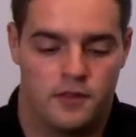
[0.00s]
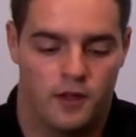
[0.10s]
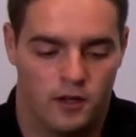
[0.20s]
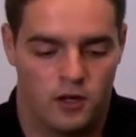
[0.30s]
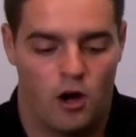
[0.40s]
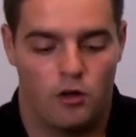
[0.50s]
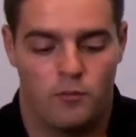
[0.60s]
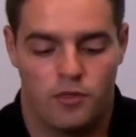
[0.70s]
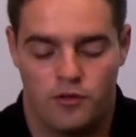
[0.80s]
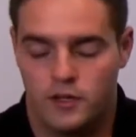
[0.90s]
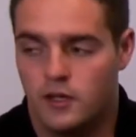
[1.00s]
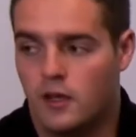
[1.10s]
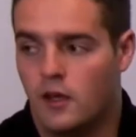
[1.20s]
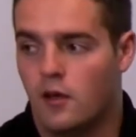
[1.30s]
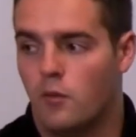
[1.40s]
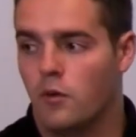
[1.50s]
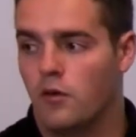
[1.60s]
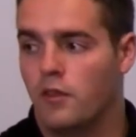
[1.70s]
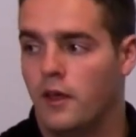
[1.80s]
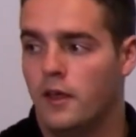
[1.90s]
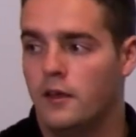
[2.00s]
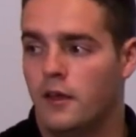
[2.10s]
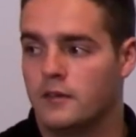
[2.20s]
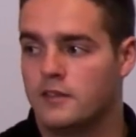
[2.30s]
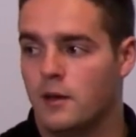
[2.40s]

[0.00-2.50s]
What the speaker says: The column 3 will then